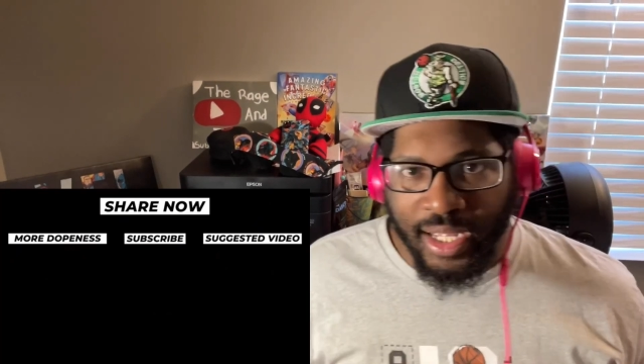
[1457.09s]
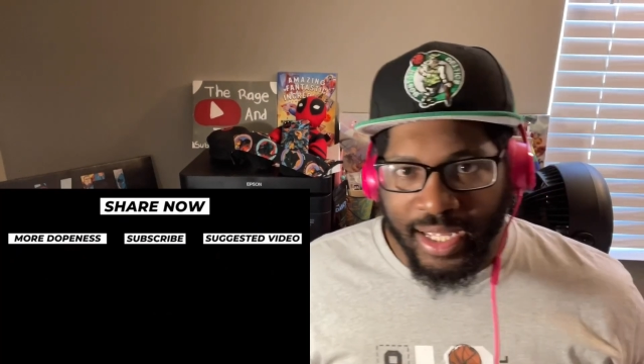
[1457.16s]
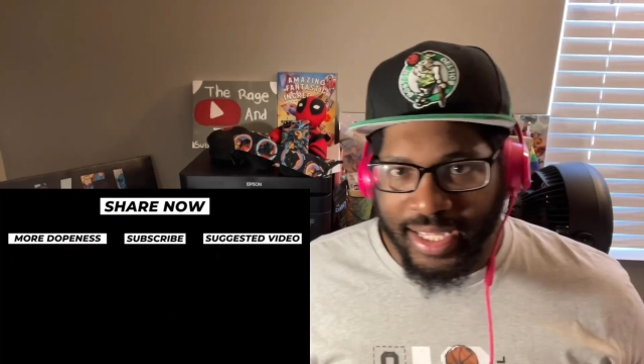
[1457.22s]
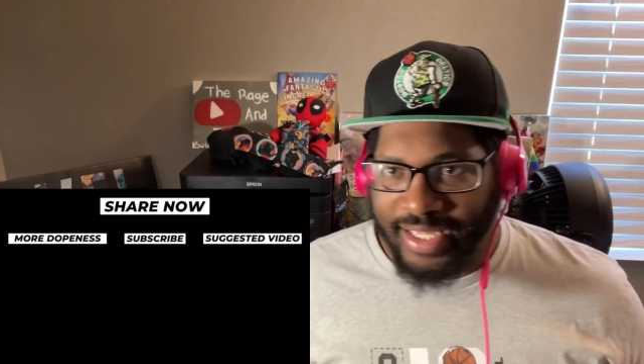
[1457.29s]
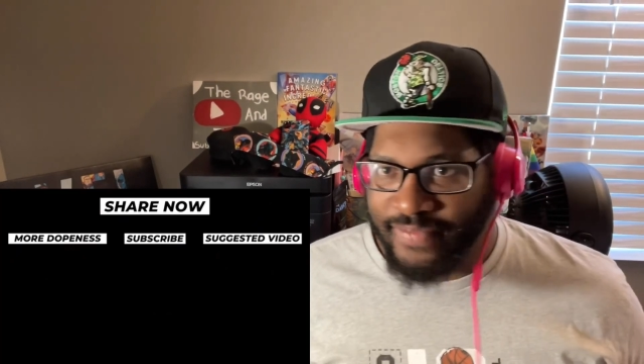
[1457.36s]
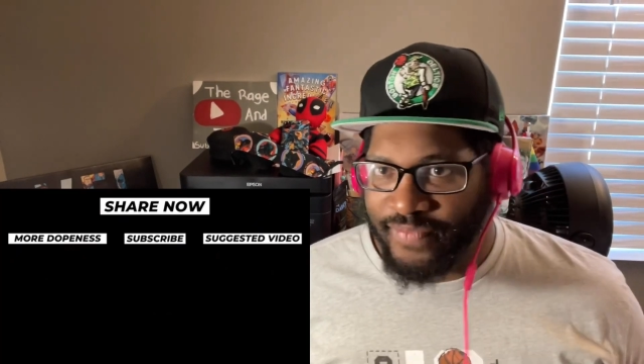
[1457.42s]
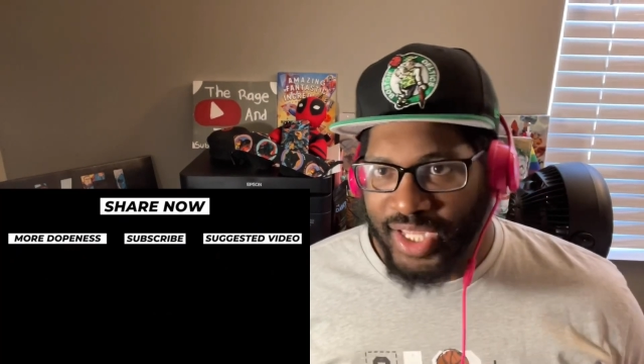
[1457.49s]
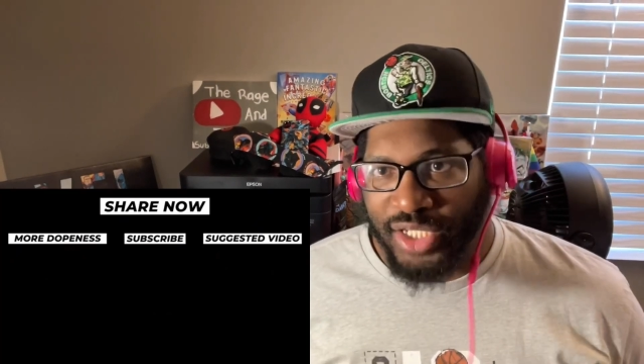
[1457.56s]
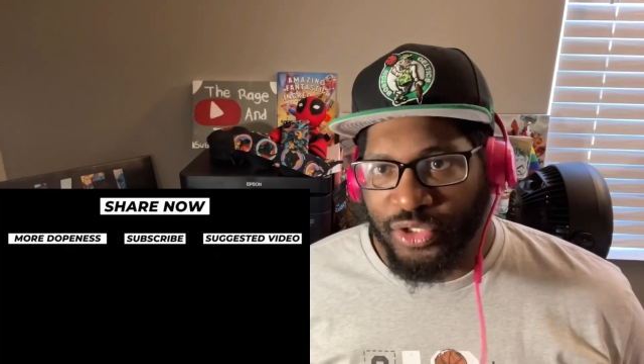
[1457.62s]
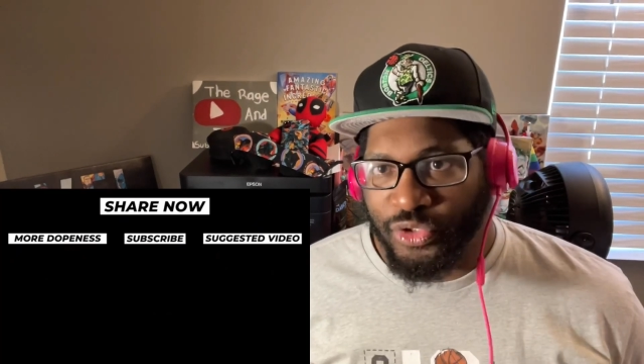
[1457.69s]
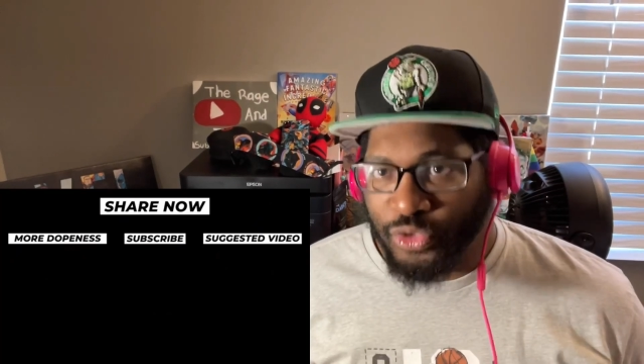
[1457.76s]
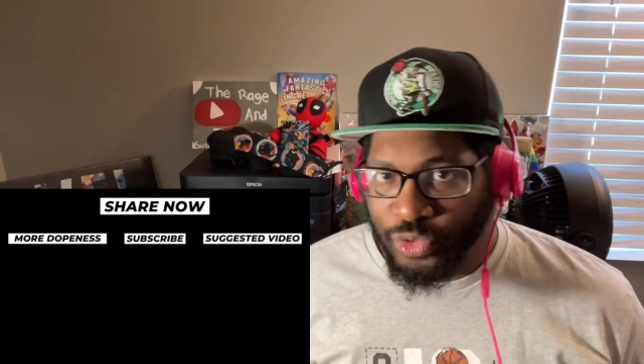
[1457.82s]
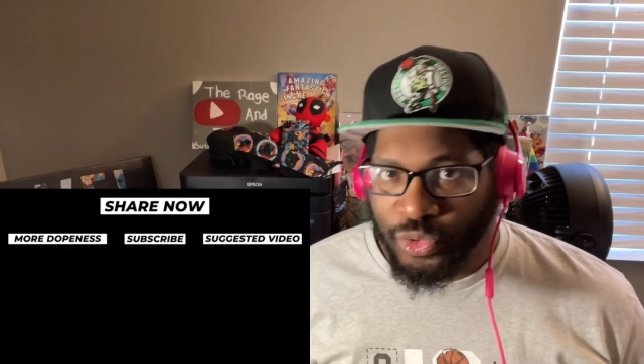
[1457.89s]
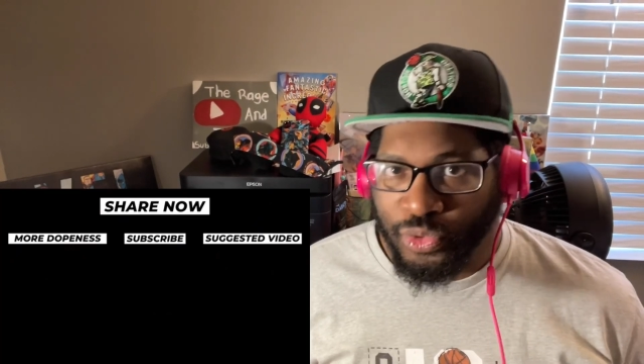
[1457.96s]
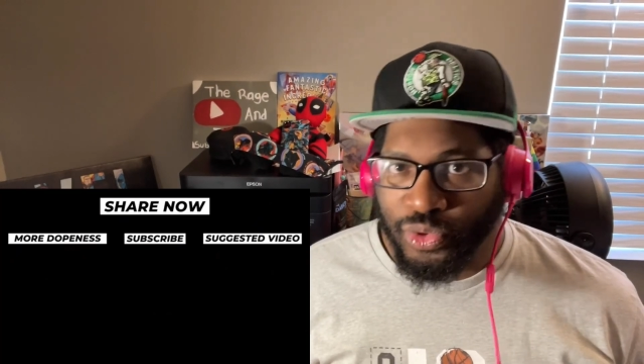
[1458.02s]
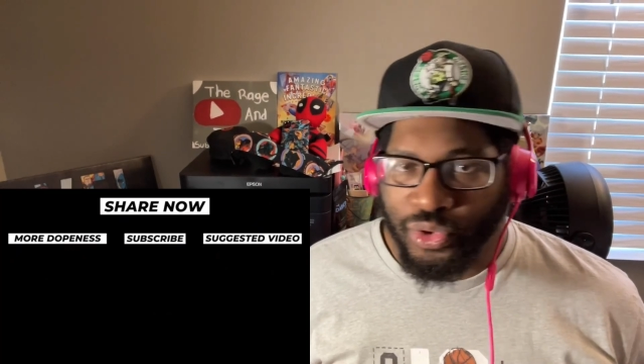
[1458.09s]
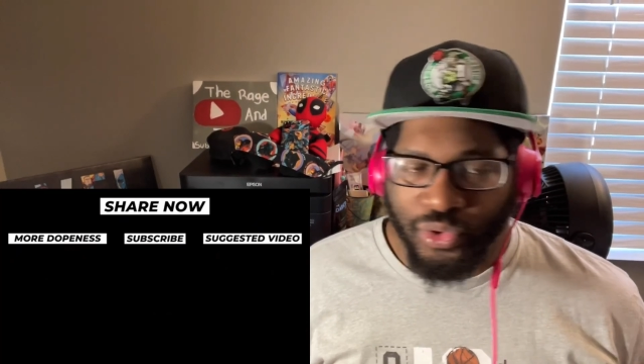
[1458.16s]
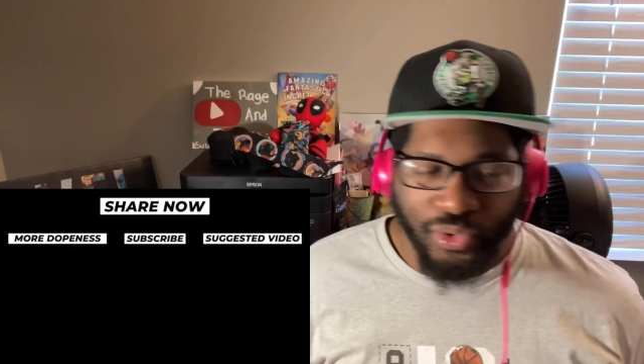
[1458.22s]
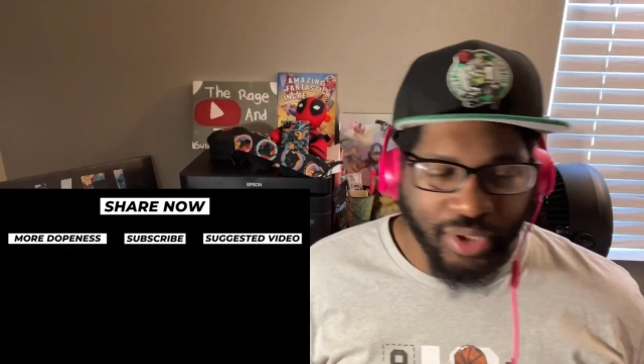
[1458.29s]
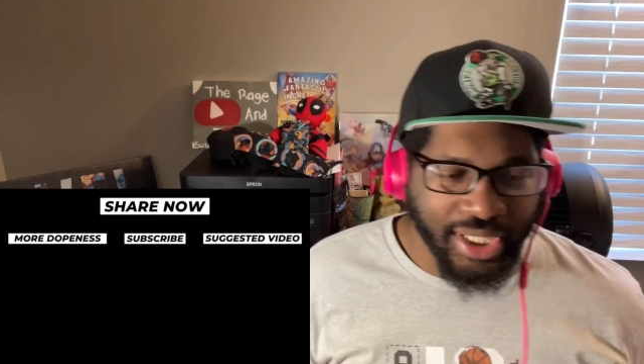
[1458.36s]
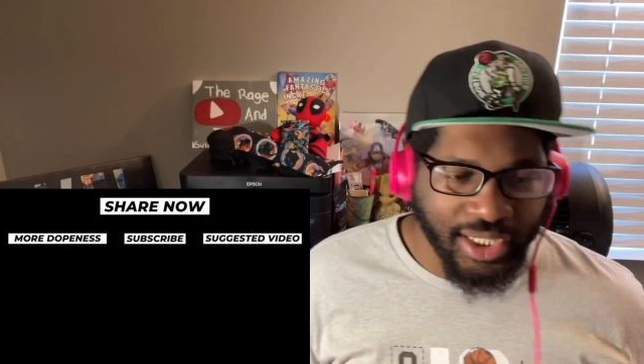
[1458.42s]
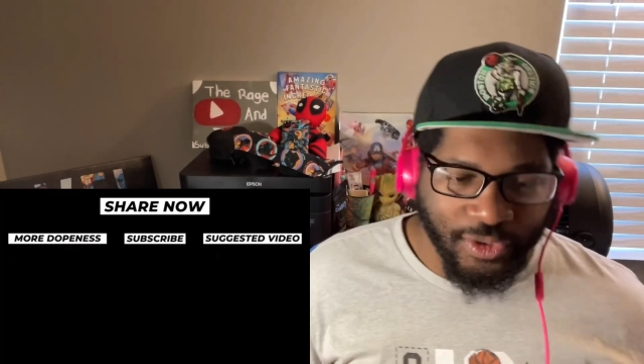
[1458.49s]
even knew
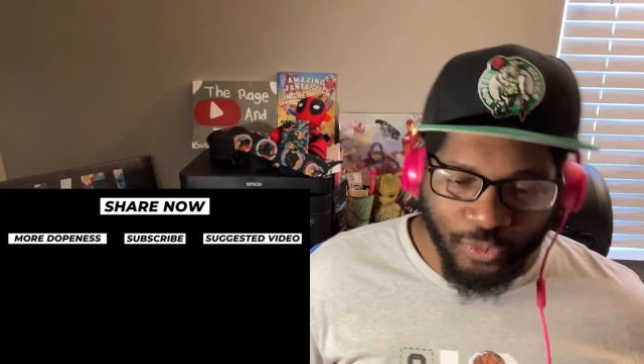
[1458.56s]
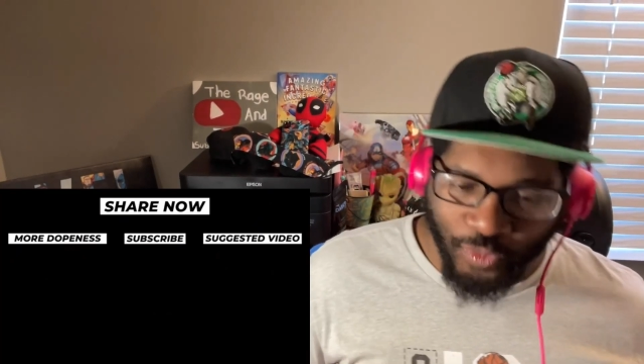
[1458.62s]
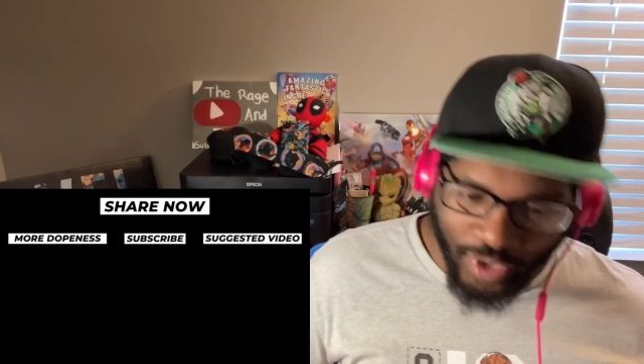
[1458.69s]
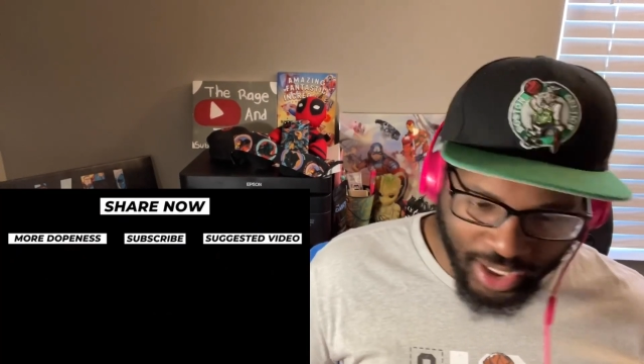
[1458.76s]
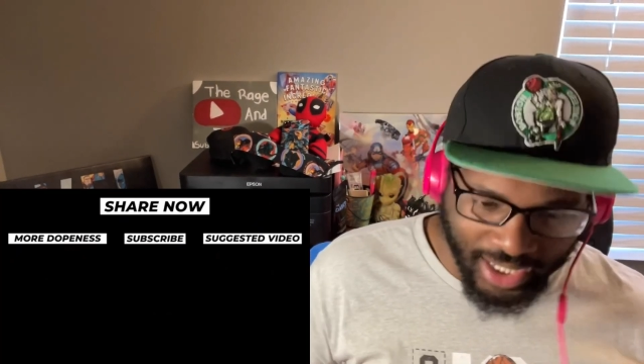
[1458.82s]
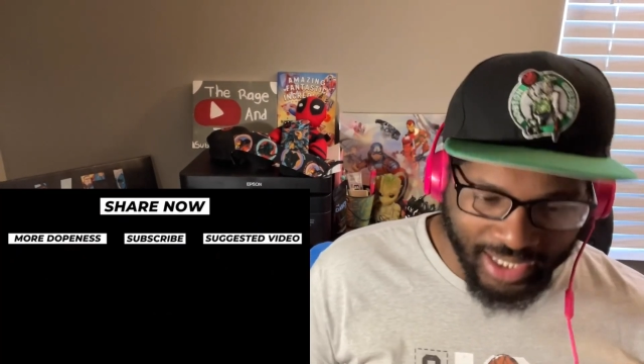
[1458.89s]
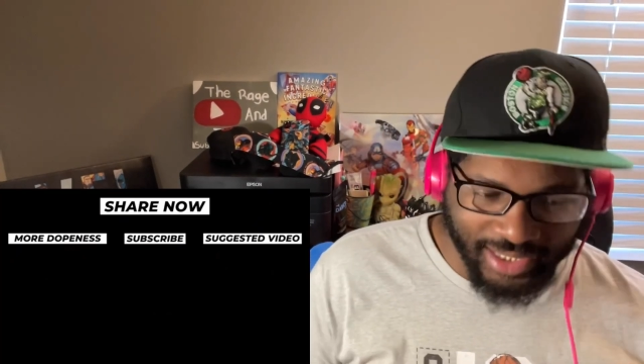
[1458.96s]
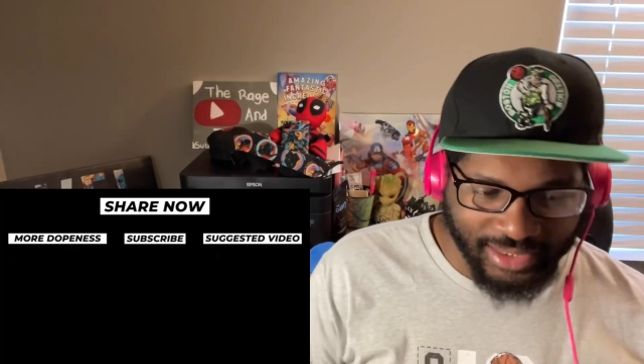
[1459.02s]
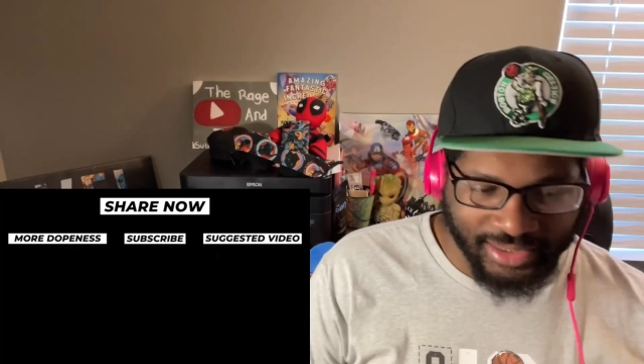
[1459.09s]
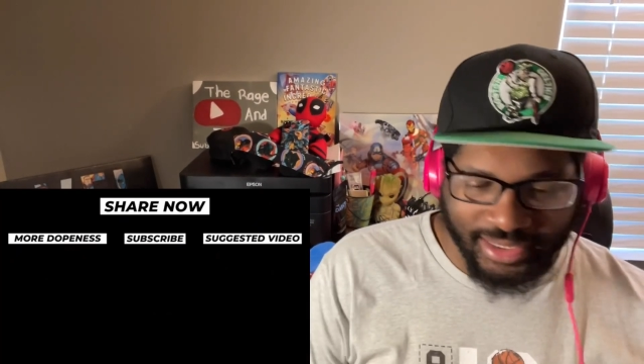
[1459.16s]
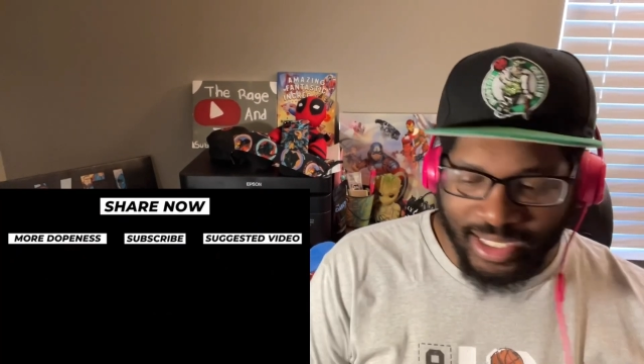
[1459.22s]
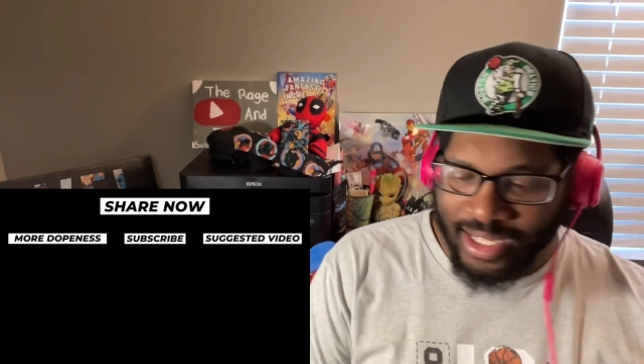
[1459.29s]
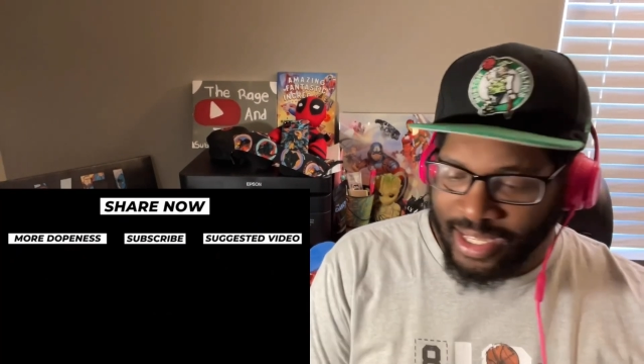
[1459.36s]
who he was.